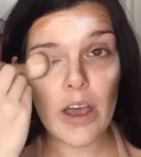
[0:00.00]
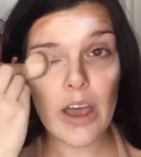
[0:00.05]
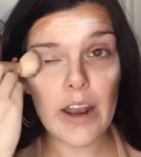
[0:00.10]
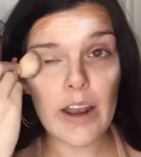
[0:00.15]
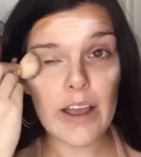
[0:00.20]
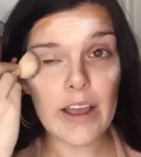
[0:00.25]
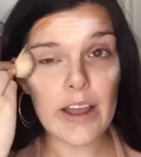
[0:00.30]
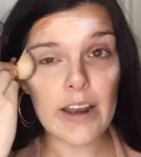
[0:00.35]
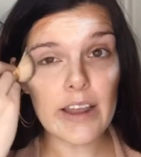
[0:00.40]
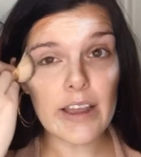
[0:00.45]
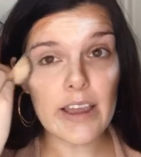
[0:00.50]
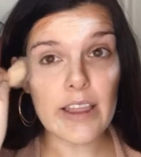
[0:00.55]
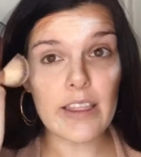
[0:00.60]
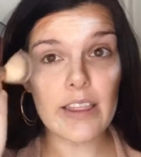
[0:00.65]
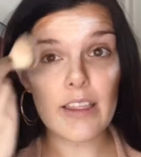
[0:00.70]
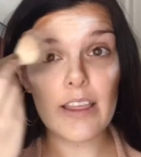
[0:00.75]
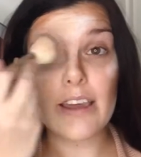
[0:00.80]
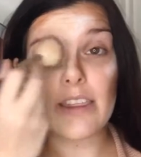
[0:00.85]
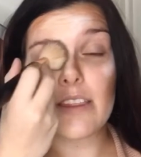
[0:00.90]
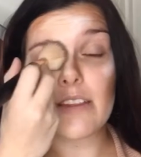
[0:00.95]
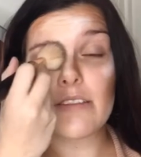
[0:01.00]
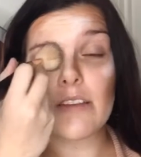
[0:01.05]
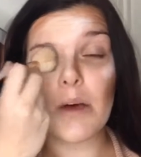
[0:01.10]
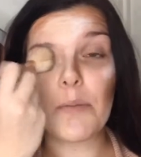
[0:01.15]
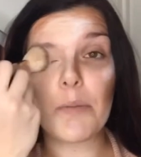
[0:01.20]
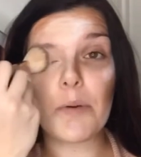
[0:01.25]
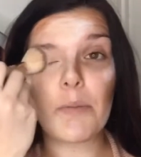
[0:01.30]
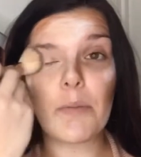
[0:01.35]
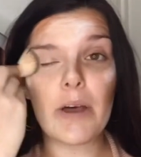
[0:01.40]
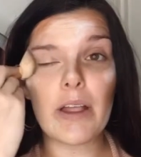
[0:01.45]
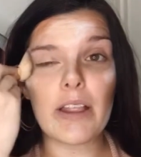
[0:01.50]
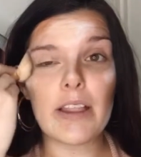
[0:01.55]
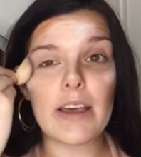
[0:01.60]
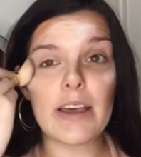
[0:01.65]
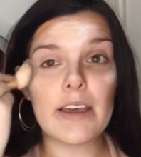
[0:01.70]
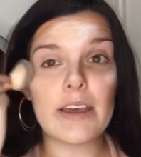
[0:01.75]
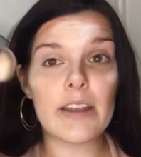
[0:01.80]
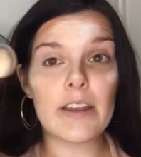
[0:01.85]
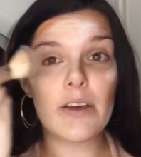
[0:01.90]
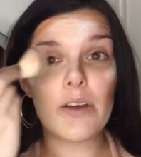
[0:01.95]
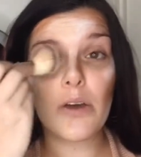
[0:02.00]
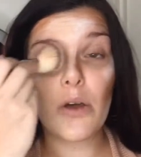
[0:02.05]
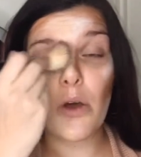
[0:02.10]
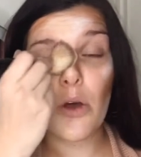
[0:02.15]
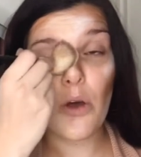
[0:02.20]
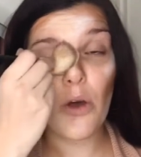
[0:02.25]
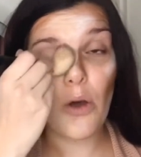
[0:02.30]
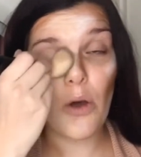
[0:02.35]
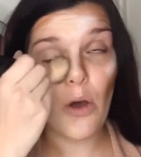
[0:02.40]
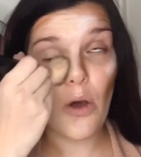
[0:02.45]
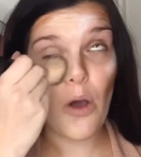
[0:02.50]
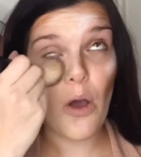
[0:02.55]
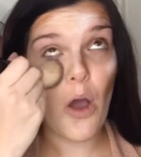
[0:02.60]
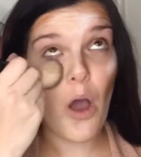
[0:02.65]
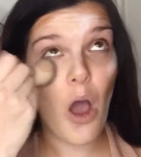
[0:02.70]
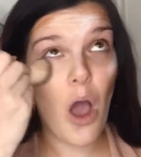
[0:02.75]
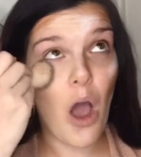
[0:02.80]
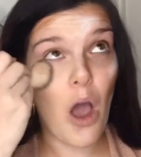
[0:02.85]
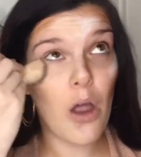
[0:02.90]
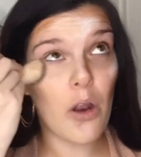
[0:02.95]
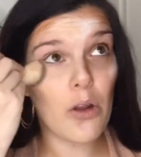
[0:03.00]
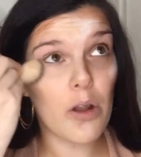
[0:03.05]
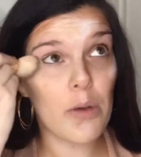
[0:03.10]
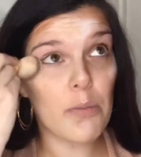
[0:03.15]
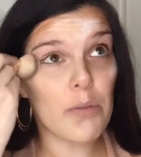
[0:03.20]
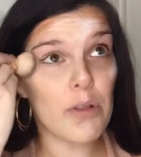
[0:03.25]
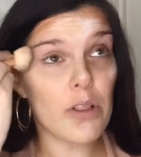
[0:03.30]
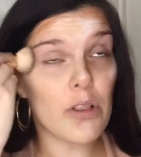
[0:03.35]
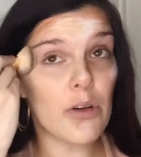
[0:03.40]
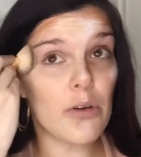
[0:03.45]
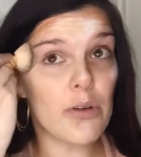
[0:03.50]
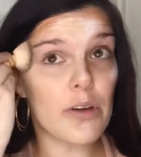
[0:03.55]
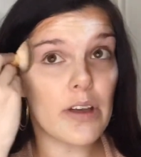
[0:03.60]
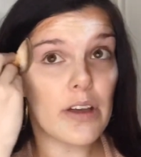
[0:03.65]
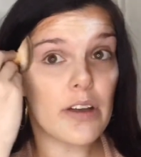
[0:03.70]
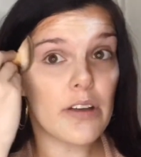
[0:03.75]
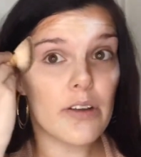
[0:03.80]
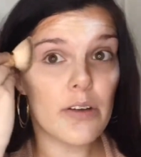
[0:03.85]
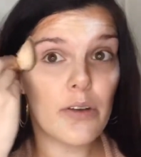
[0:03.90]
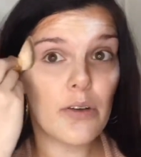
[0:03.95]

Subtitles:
And I kind of get like the top of my lid right below it.